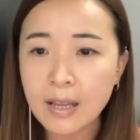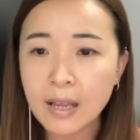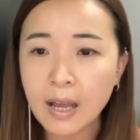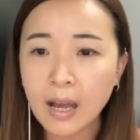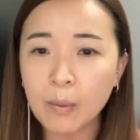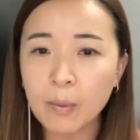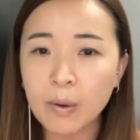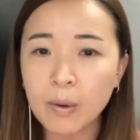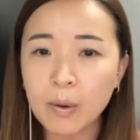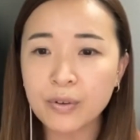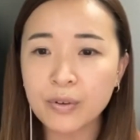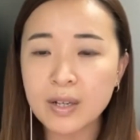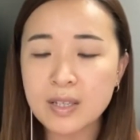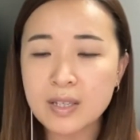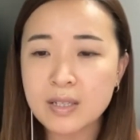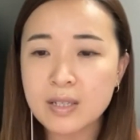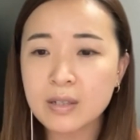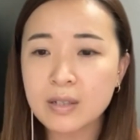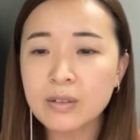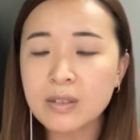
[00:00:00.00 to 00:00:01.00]
However, it
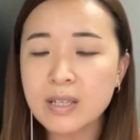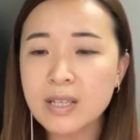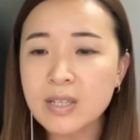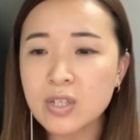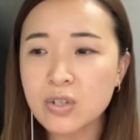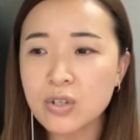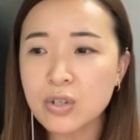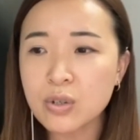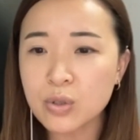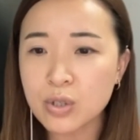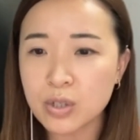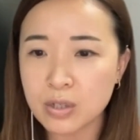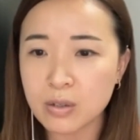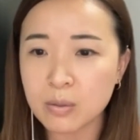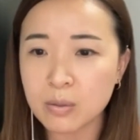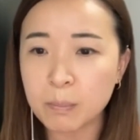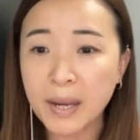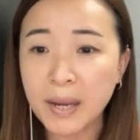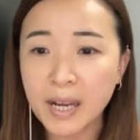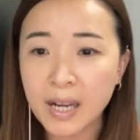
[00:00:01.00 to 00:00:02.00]
still needs you to
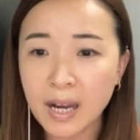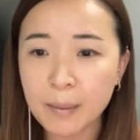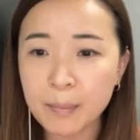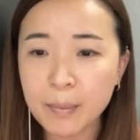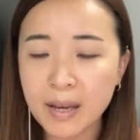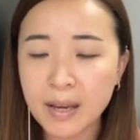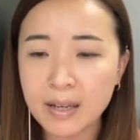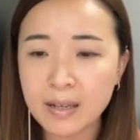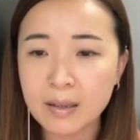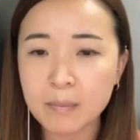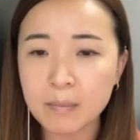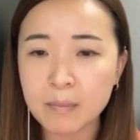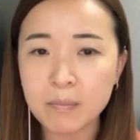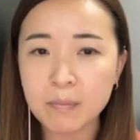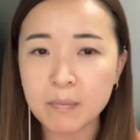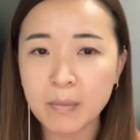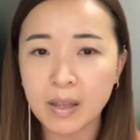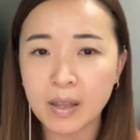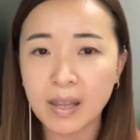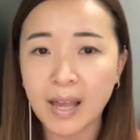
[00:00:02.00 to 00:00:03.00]
pick up and
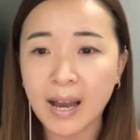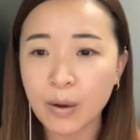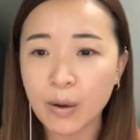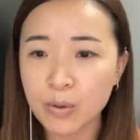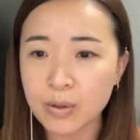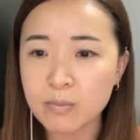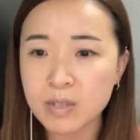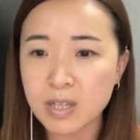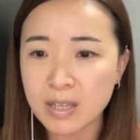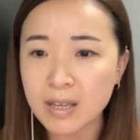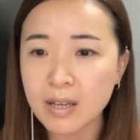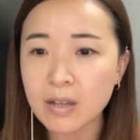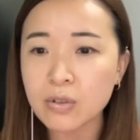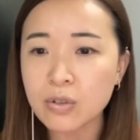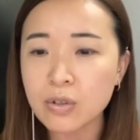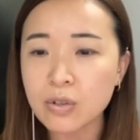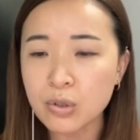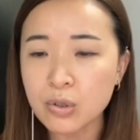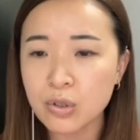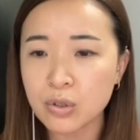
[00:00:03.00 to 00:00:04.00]
allow them to get
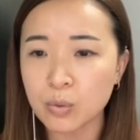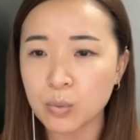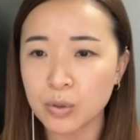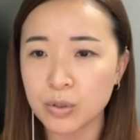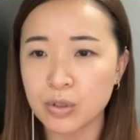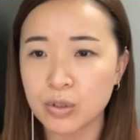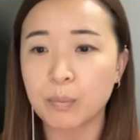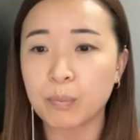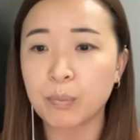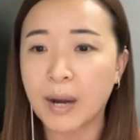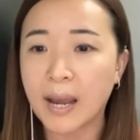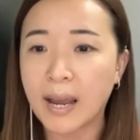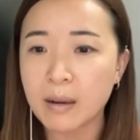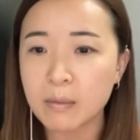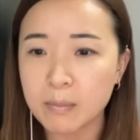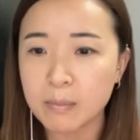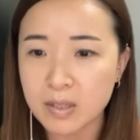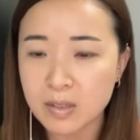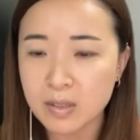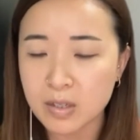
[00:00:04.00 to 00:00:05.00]
used to what your brand
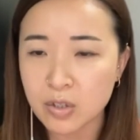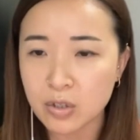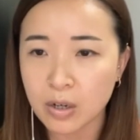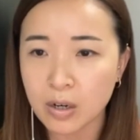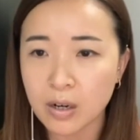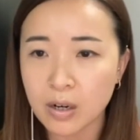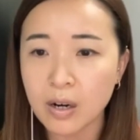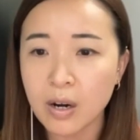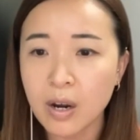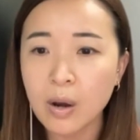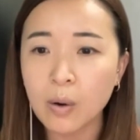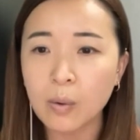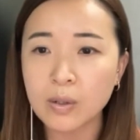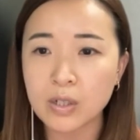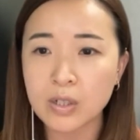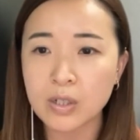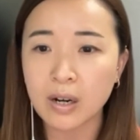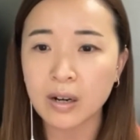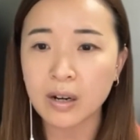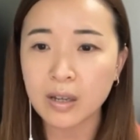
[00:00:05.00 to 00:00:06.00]
message are, what
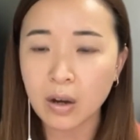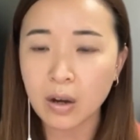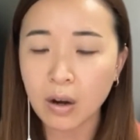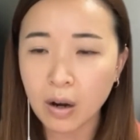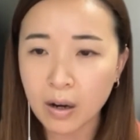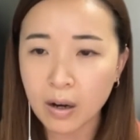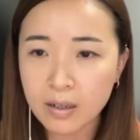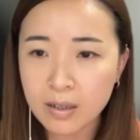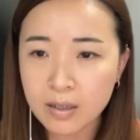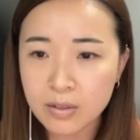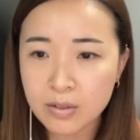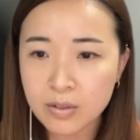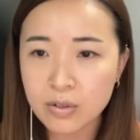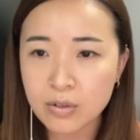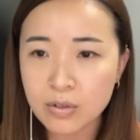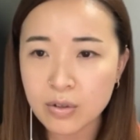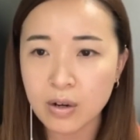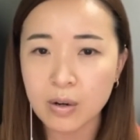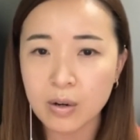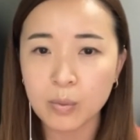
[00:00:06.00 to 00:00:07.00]
your target
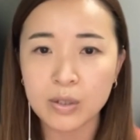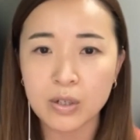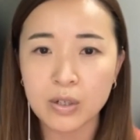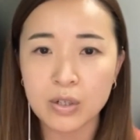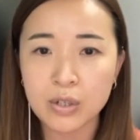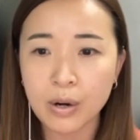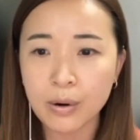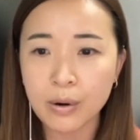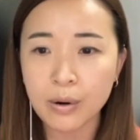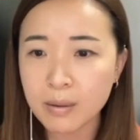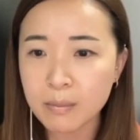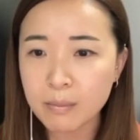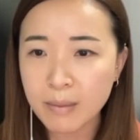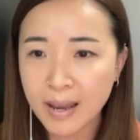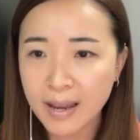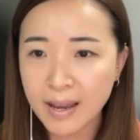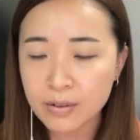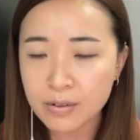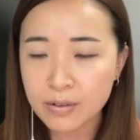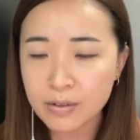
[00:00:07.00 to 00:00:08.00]
audiences are, what your tone and
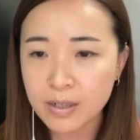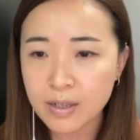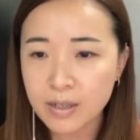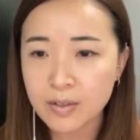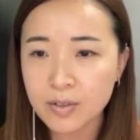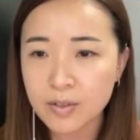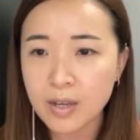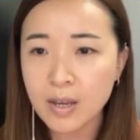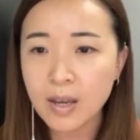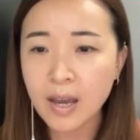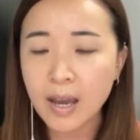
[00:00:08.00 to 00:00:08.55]
manner is.